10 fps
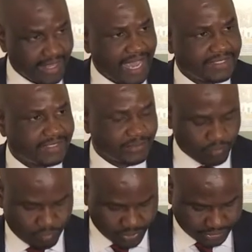The ICC
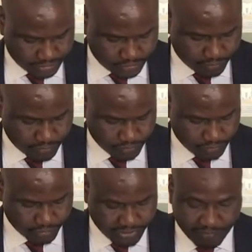will continue
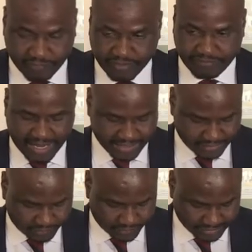to drip feed
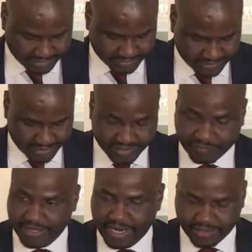funds to ZC as
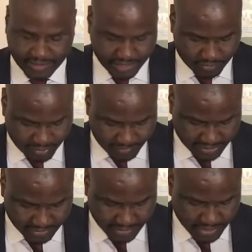per the
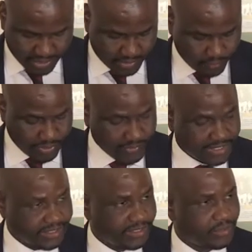agreement we
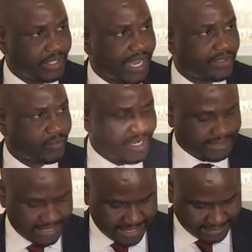reached in July
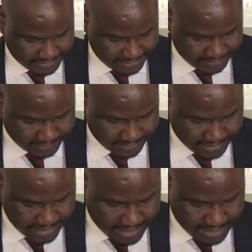2018.